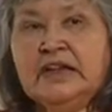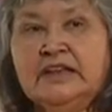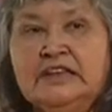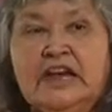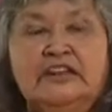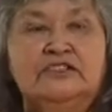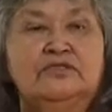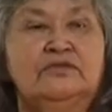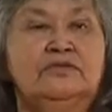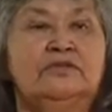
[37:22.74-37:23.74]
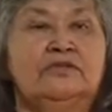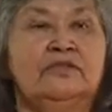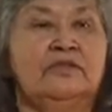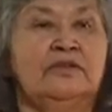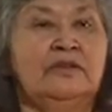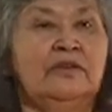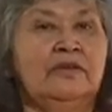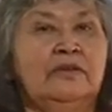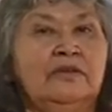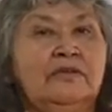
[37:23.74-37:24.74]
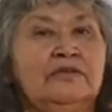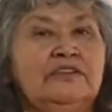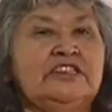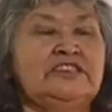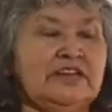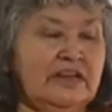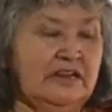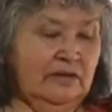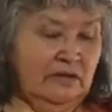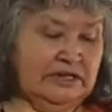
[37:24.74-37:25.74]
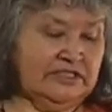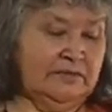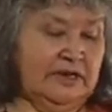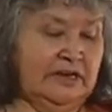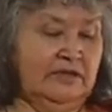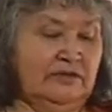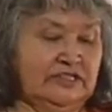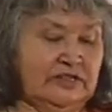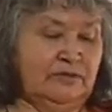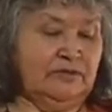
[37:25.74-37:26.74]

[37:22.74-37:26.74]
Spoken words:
But it seems that there is a limit to our ability to protect others.